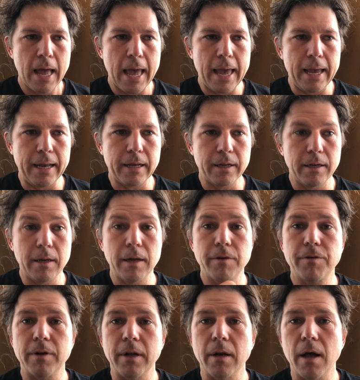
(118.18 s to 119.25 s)
a
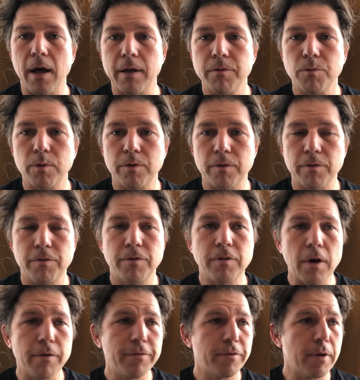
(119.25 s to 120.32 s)
condition in us, which is
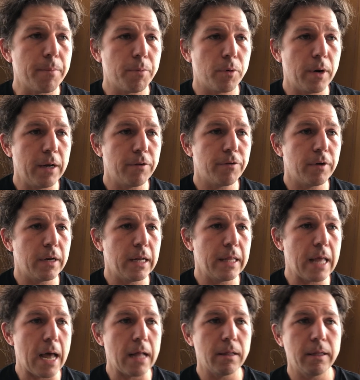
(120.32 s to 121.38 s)
self-separation, and
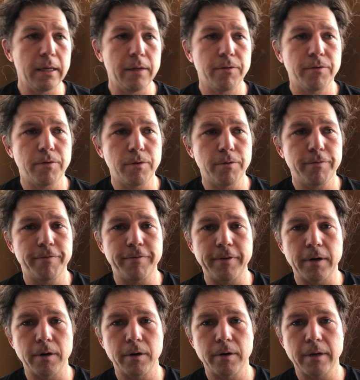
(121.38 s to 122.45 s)
that leads to fear,